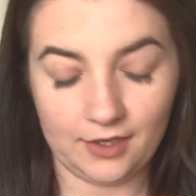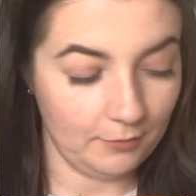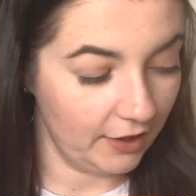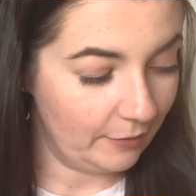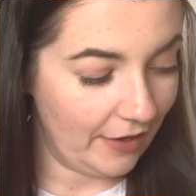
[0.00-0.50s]

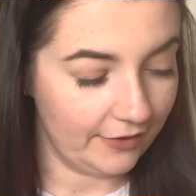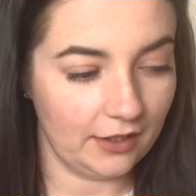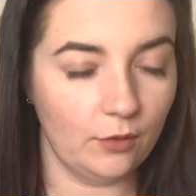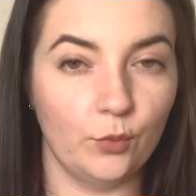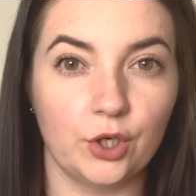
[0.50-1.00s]
mica powder.
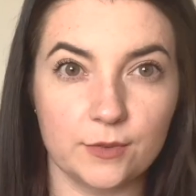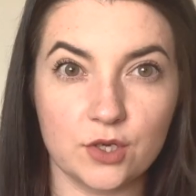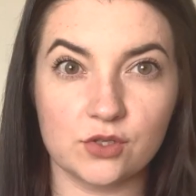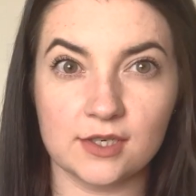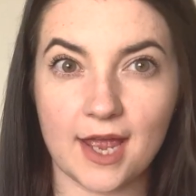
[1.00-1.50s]
We're going to be
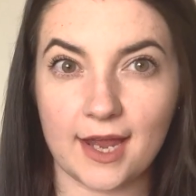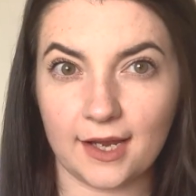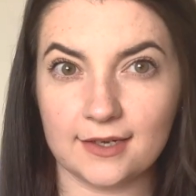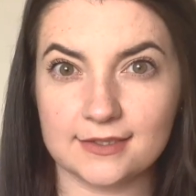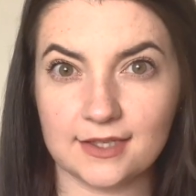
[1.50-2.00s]
using
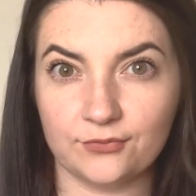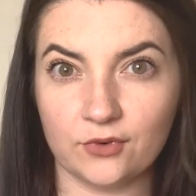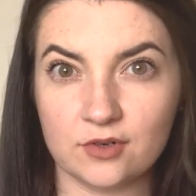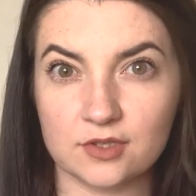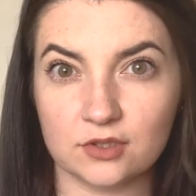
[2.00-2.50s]
a
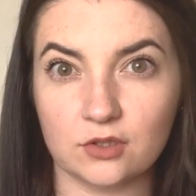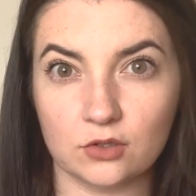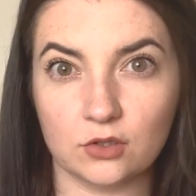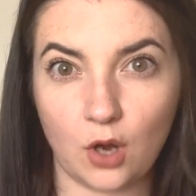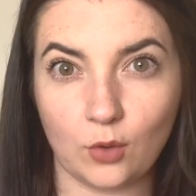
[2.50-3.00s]
different
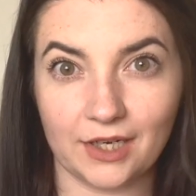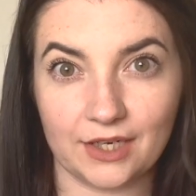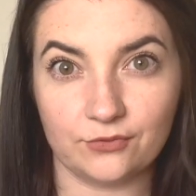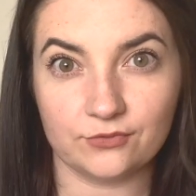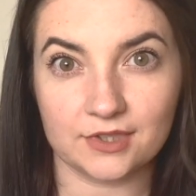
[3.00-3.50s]
gold
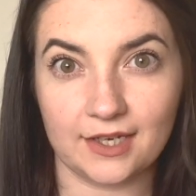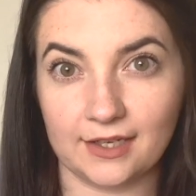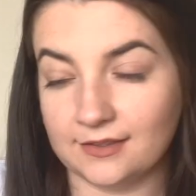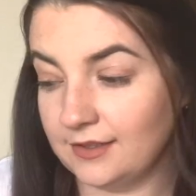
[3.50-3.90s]
leaf today.